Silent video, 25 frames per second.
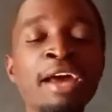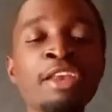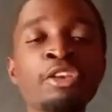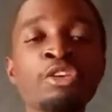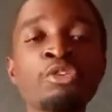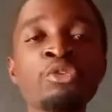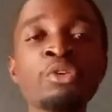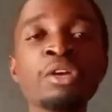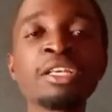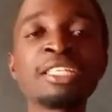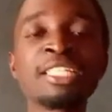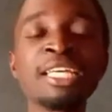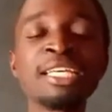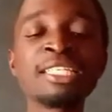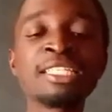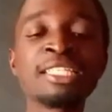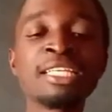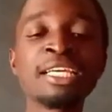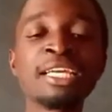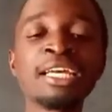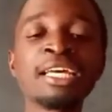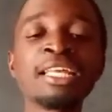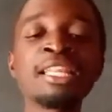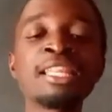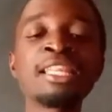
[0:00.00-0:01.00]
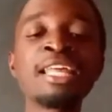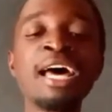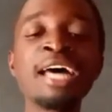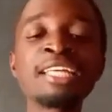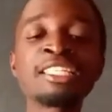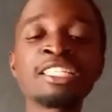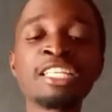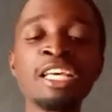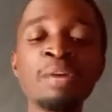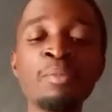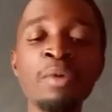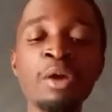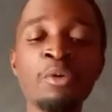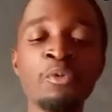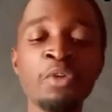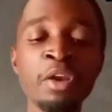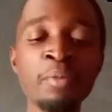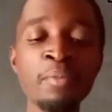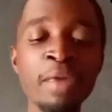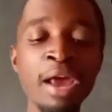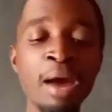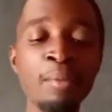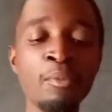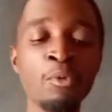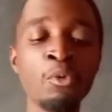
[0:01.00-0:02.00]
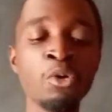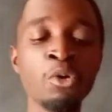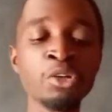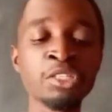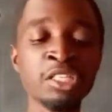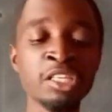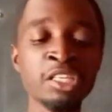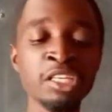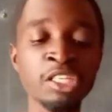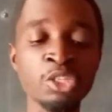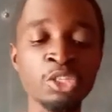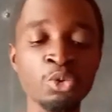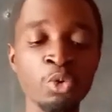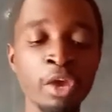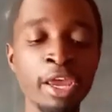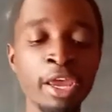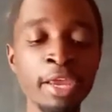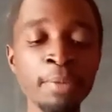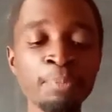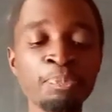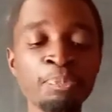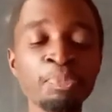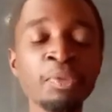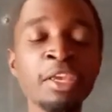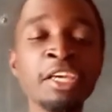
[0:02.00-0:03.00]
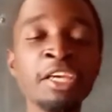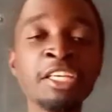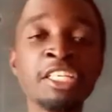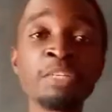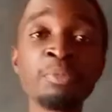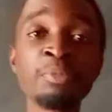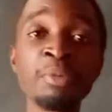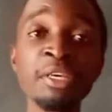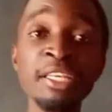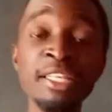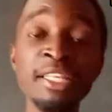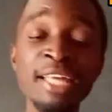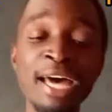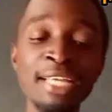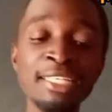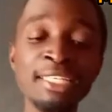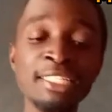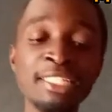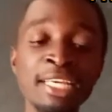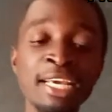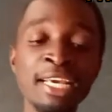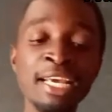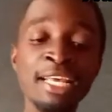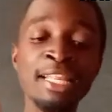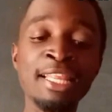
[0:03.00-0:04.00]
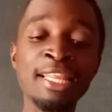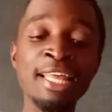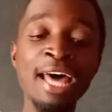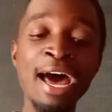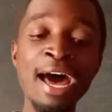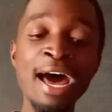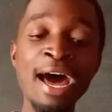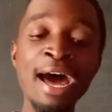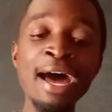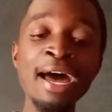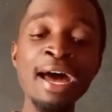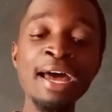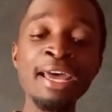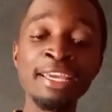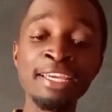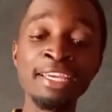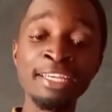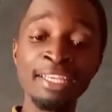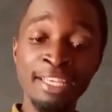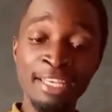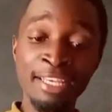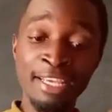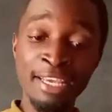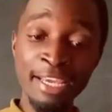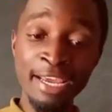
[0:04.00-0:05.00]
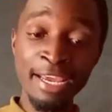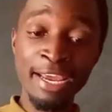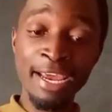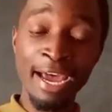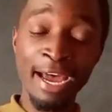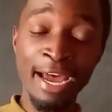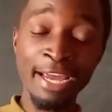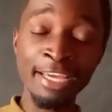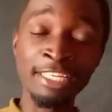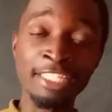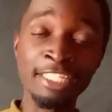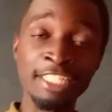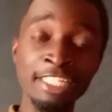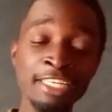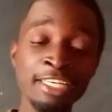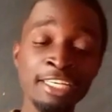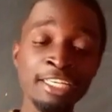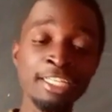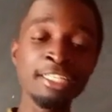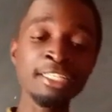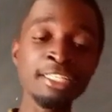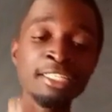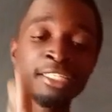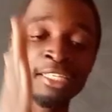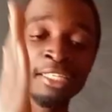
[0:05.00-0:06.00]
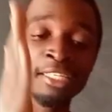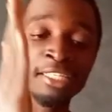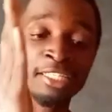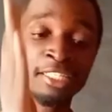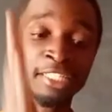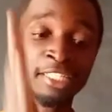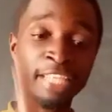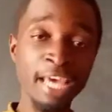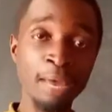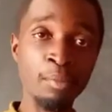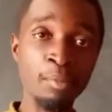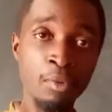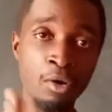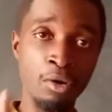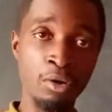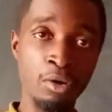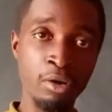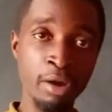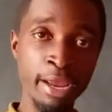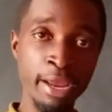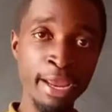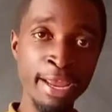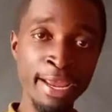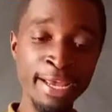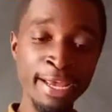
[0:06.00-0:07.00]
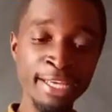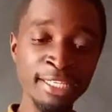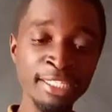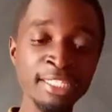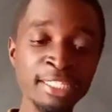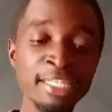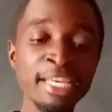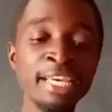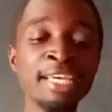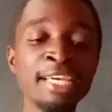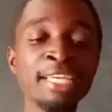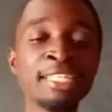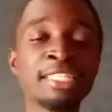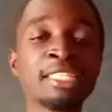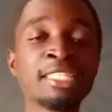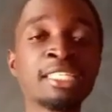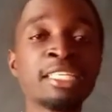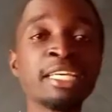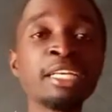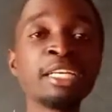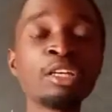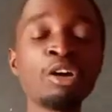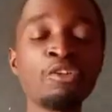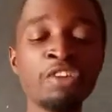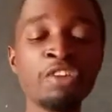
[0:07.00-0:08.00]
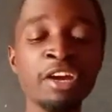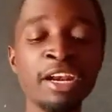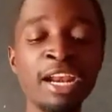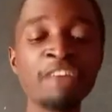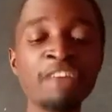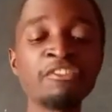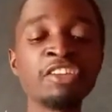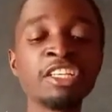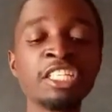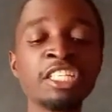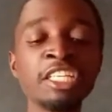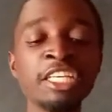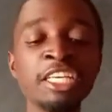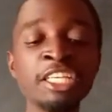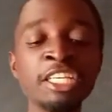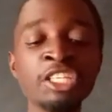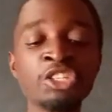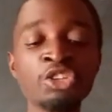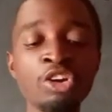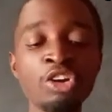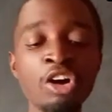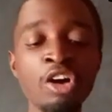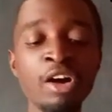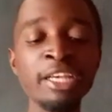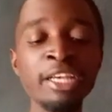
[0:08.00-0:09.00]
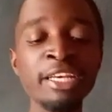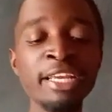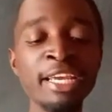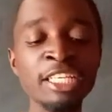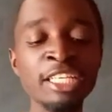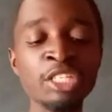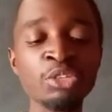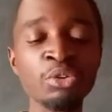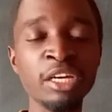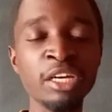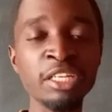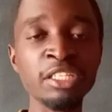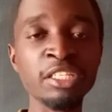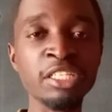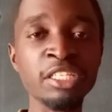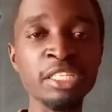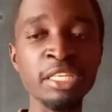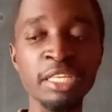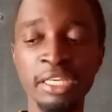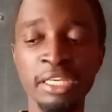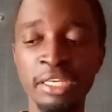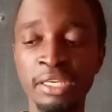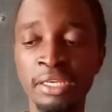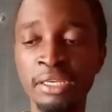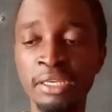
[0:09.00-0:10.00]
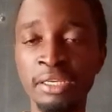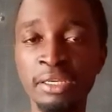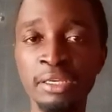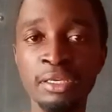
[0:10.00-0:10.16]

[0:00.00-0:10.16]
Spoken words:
during testing the stable equilibrium was this way, it means that here it is stable as its center of gravity is lowered, as you can see.